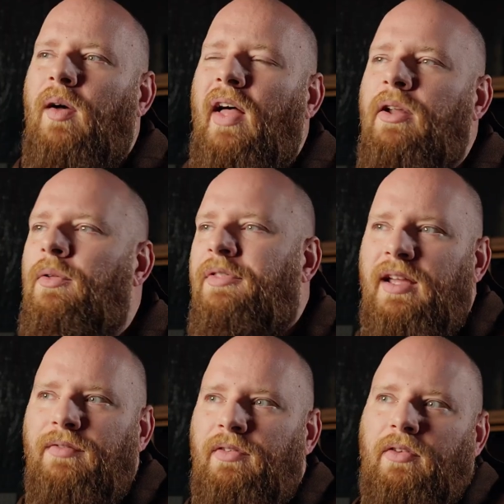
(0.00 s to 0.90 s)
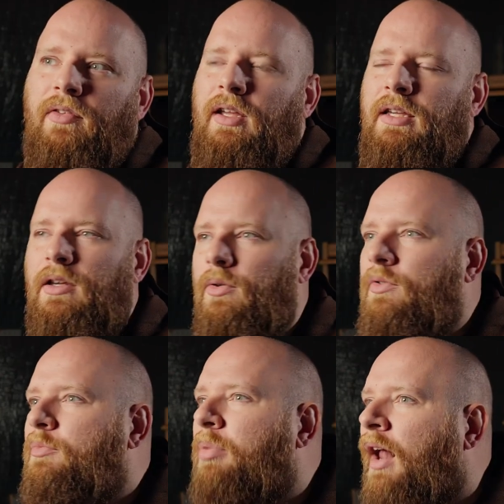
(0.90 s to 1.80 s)
While I don't think this is a
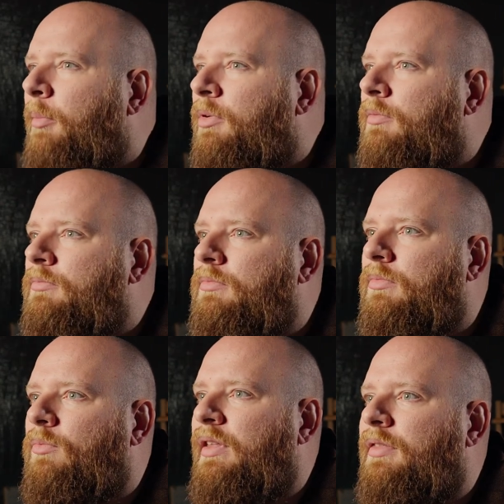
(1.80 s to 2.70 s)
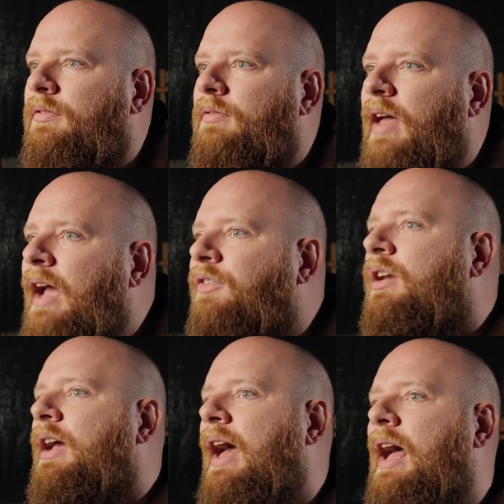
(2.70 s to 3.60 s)
huge problem, with
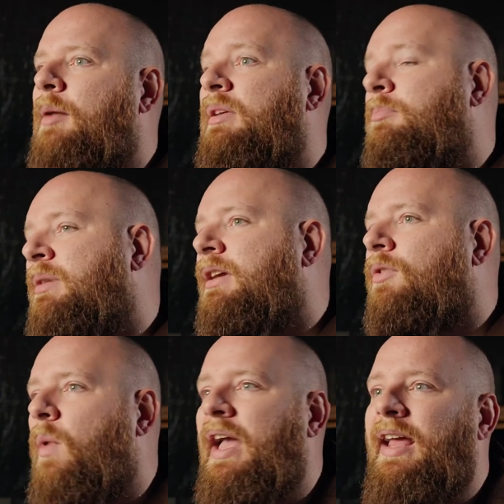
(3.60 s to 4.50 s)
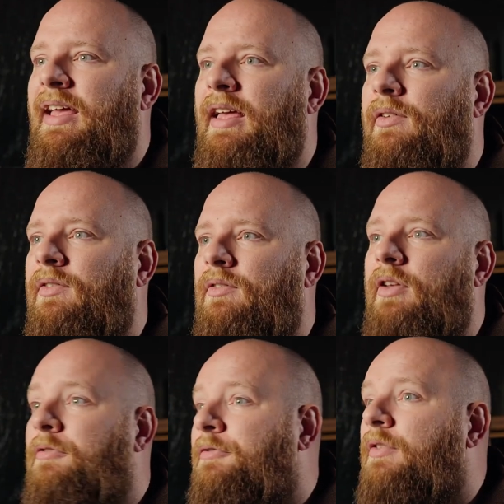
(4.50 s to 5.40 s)
action economy being the way it is,
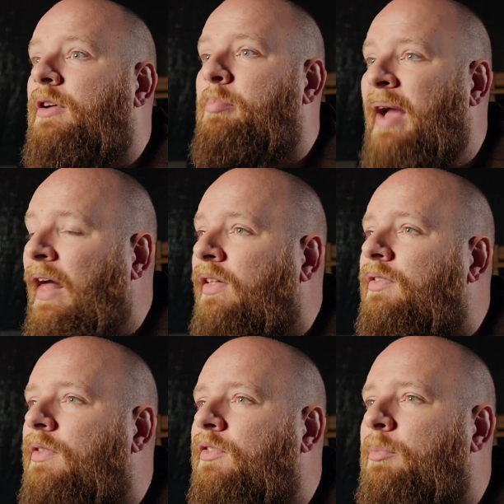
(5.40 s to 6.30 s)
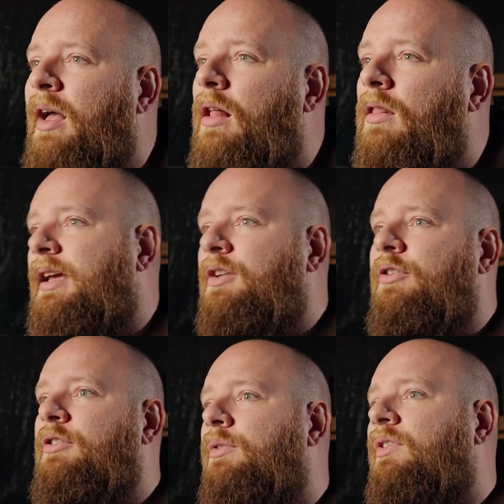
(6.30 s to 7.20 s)
to further balance the spell,
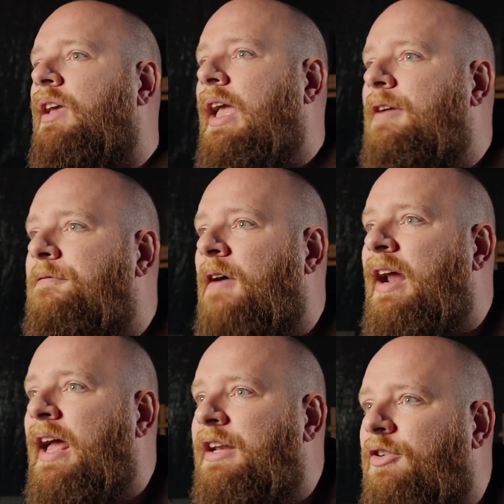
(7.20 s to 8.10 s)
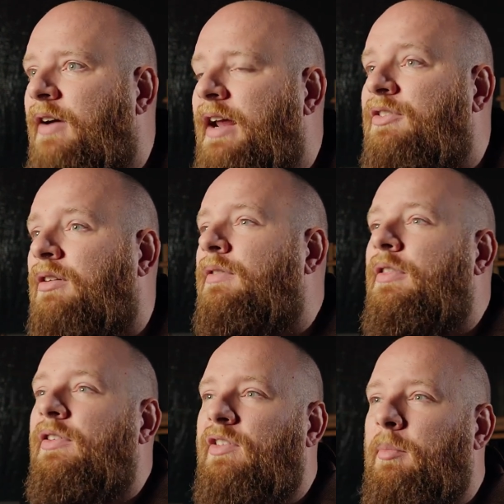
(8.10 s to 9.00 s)
introducing a finite duration
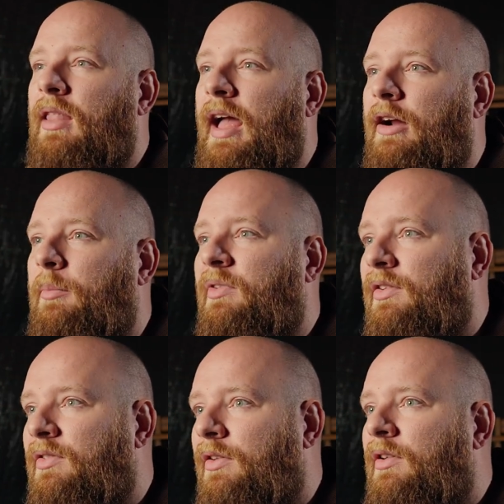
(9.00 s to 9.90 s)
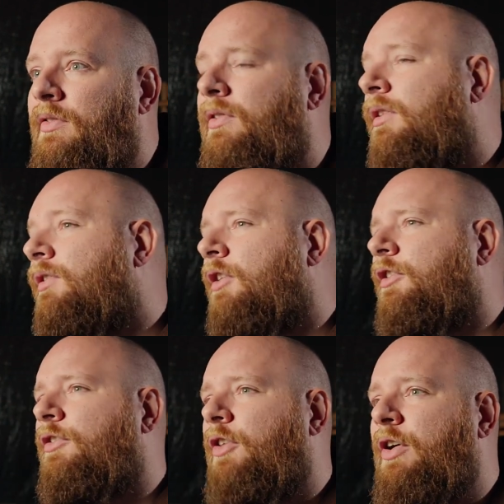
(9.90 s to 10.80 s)
for the simulacrum's existence,
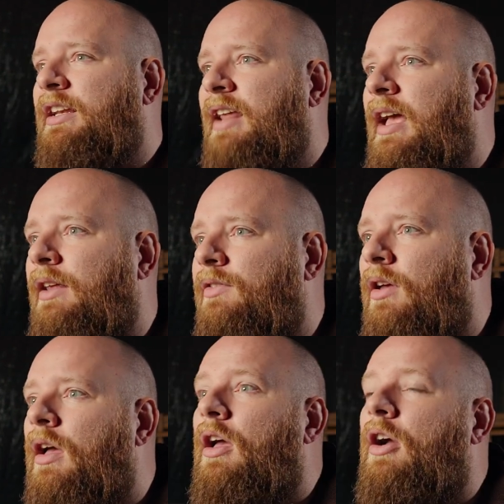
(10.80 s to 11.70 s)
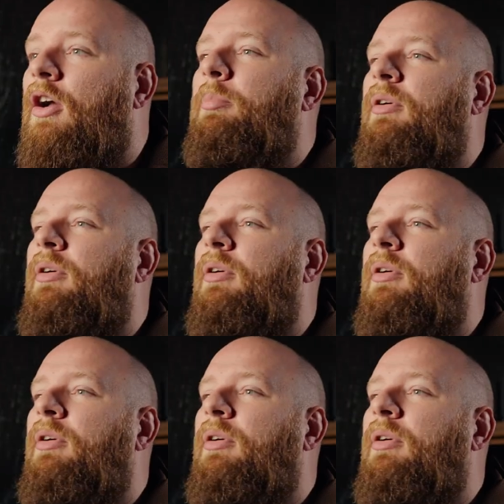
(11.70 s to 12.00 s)
such as 30 days, could